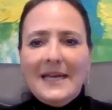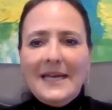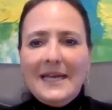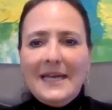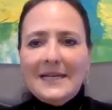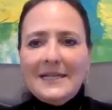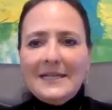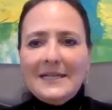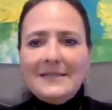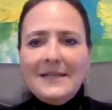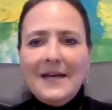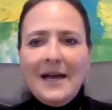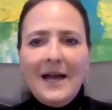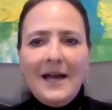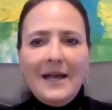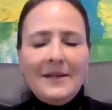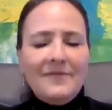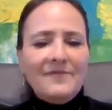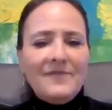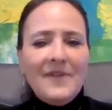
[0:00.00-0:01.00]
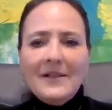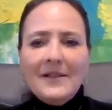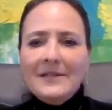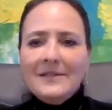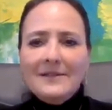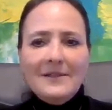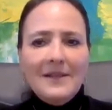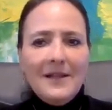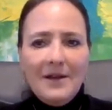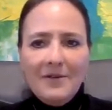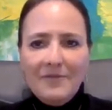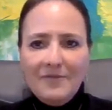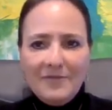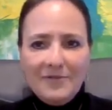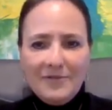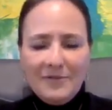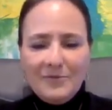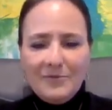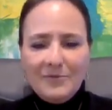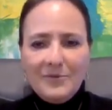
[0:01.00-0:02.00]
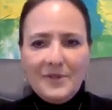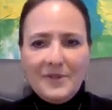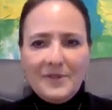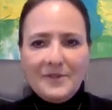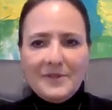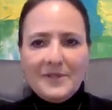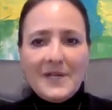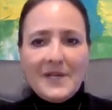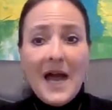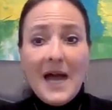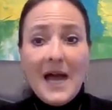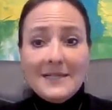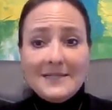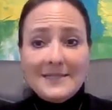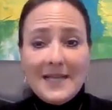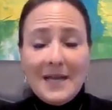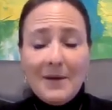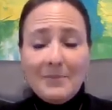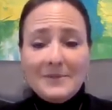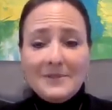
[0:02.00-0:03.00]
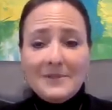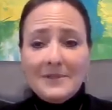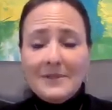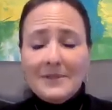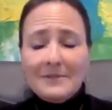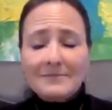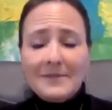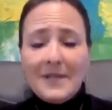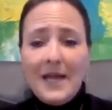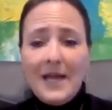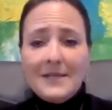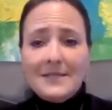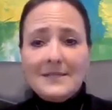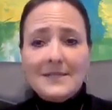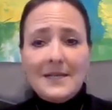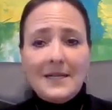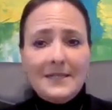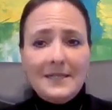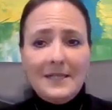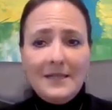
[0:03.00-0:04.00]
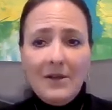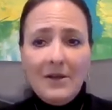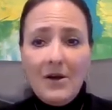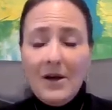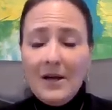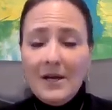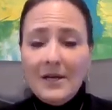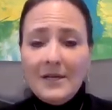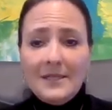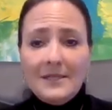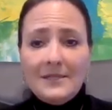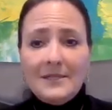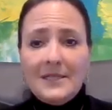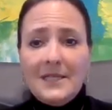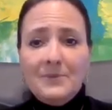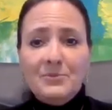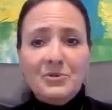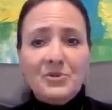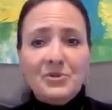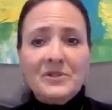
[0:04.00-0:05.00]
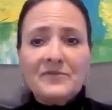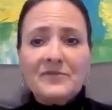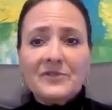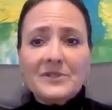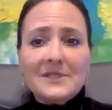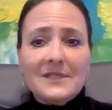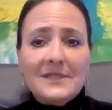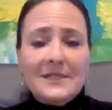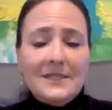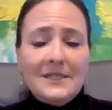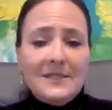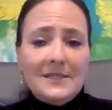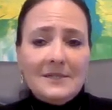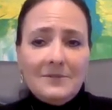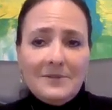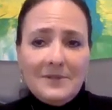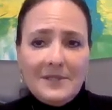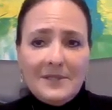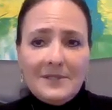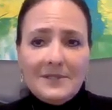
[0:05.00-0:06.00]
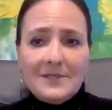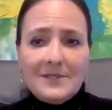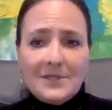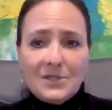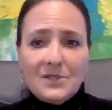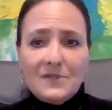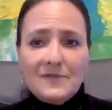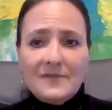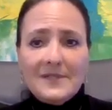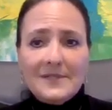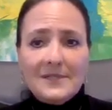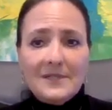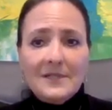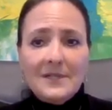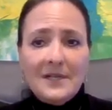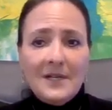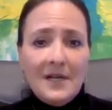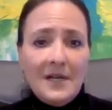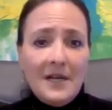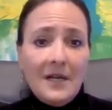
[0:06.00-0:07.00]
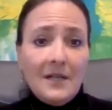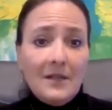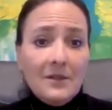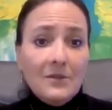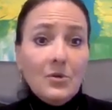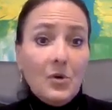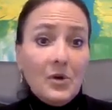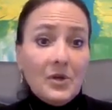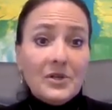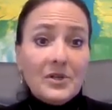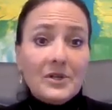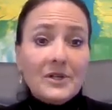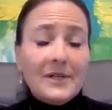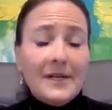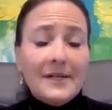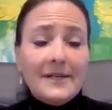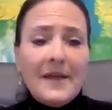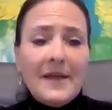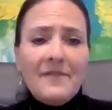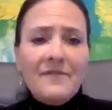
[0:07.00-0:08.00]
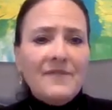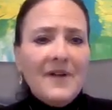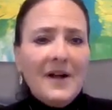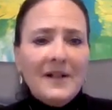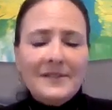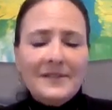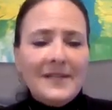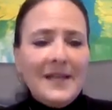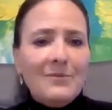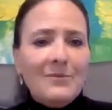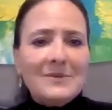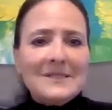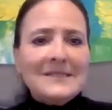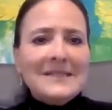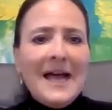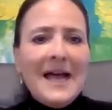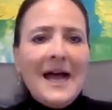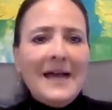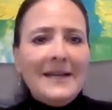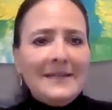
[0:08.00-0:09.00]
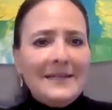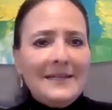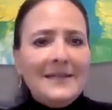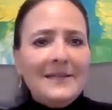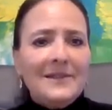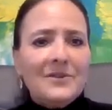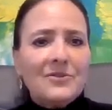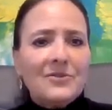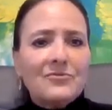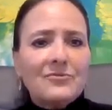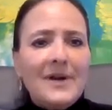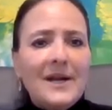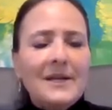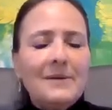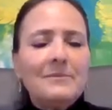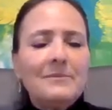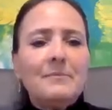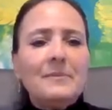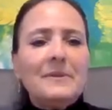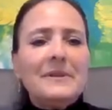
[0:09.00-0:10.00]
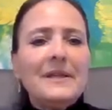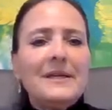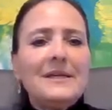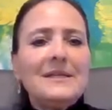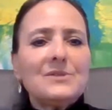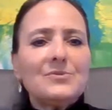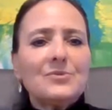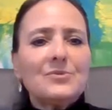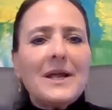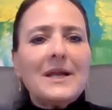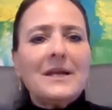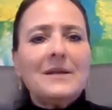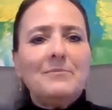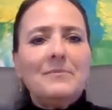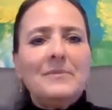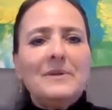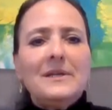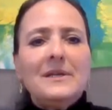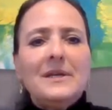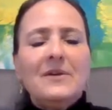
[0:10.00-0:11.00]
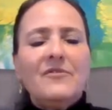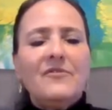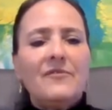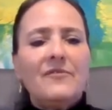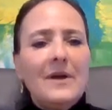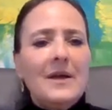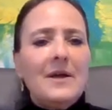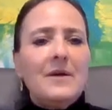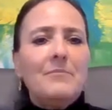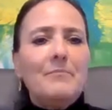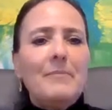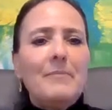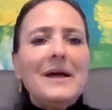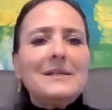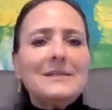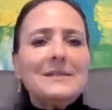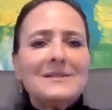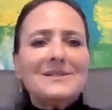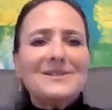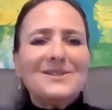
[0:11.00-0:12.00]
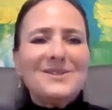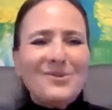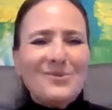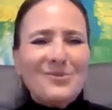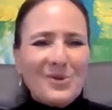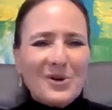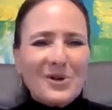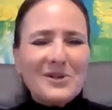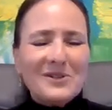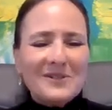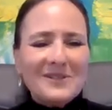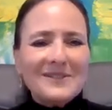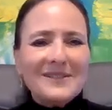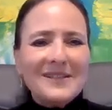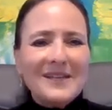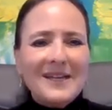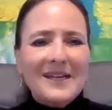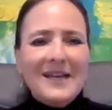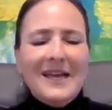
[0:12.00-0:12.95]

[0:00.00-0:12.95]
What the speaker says: And I fell in love with the concept. I studied law in the Hebrew University and served as a lawyer, and I felt that I was not in the right place where I could be of best to the world.